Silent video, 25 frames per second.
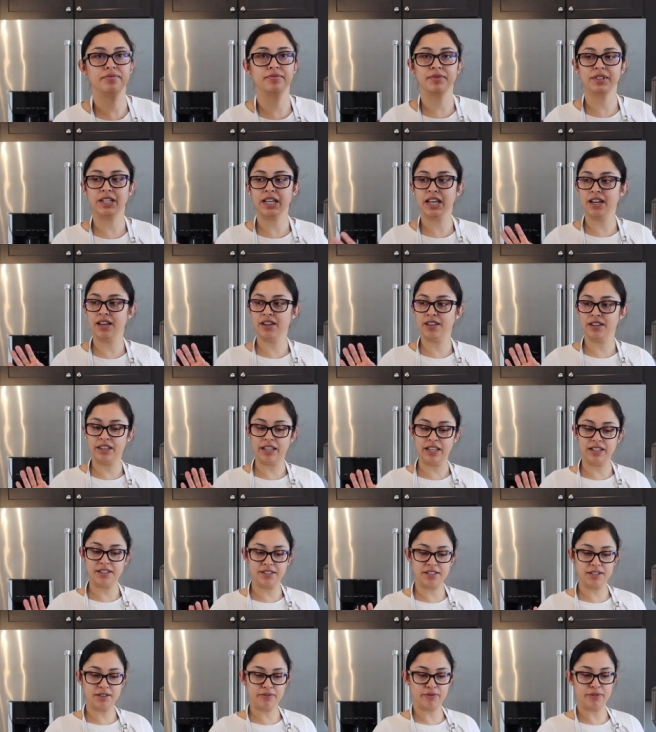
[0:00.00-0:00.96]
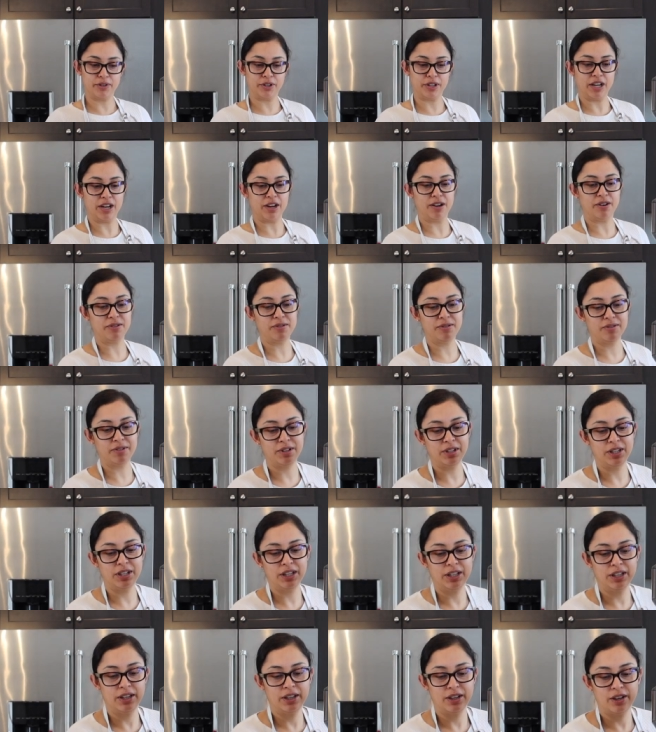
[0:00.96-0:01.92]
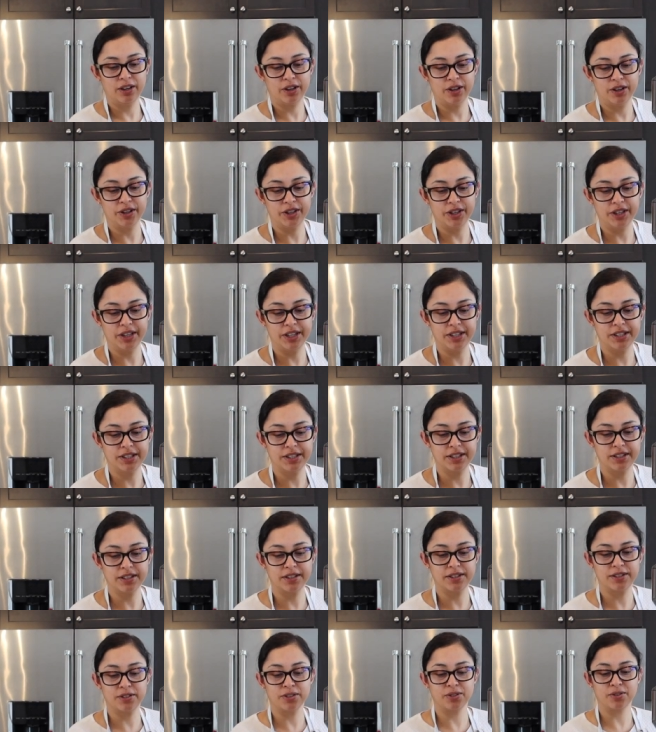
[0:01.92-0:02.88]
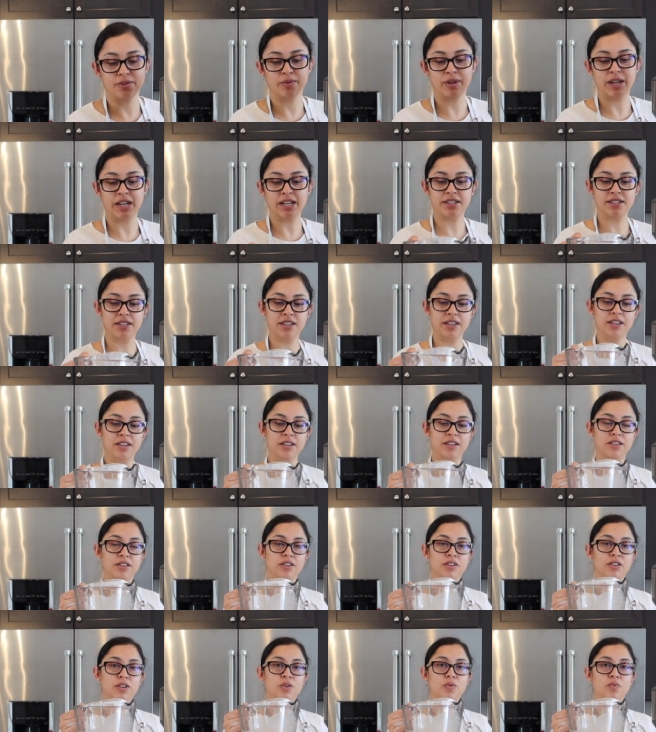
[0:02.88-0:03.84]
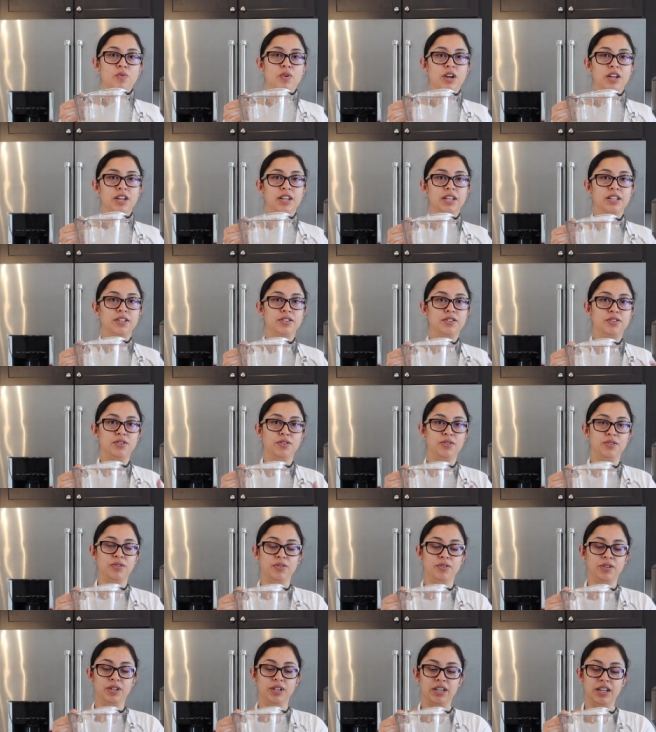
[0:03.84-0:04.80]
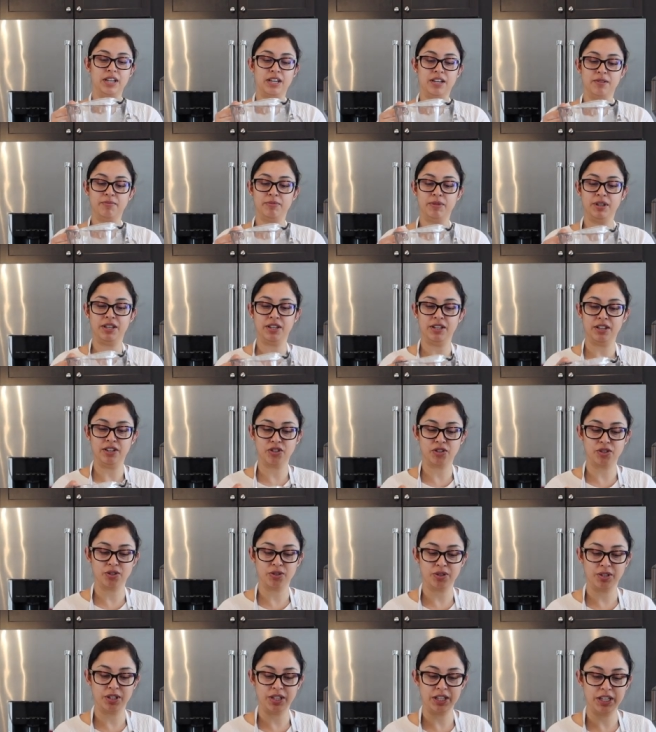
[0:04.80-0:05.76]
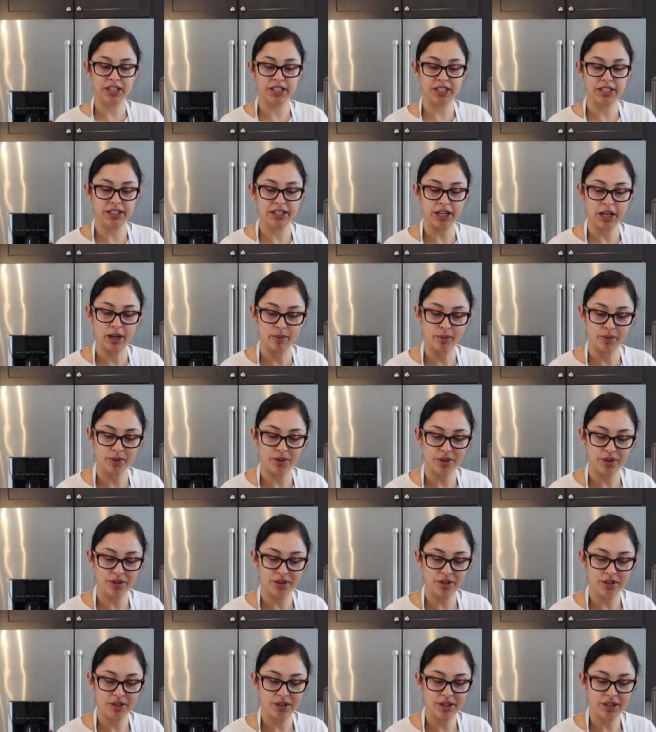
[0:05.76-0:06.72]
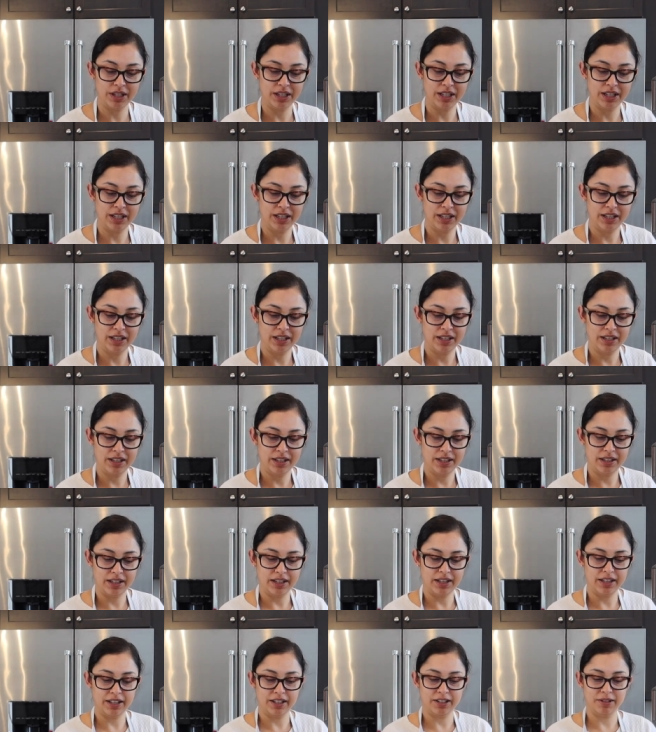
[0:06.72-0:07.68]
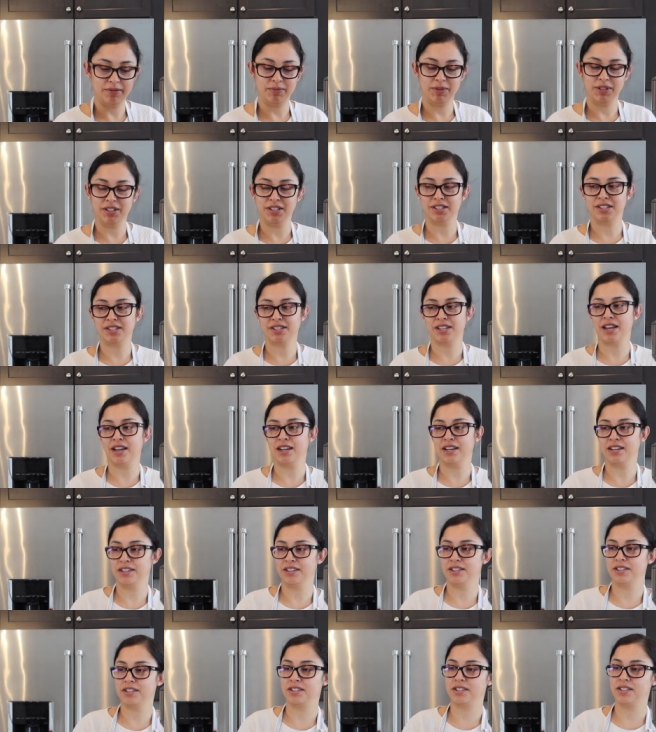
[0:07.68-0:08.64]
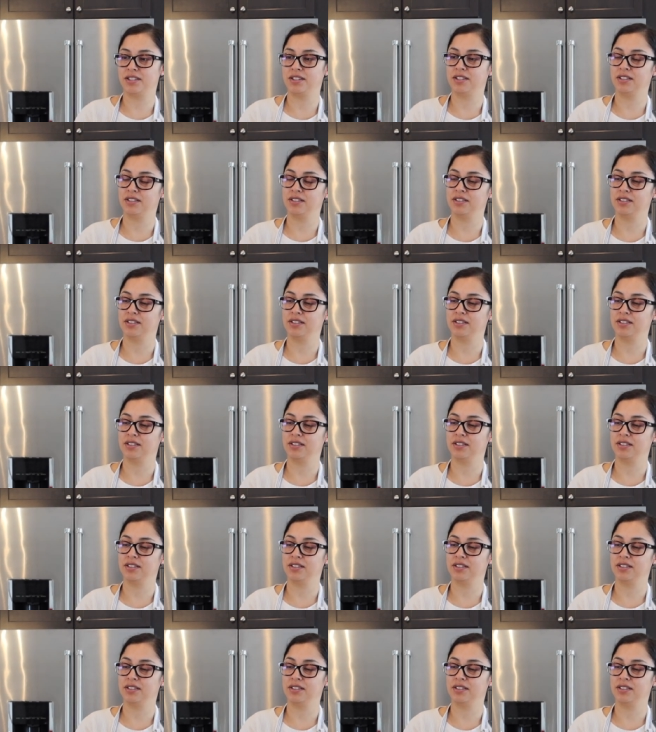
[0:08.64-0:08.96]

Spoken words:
Okay, and that's it for now. Our yeast is still rising. You want it to initially double in size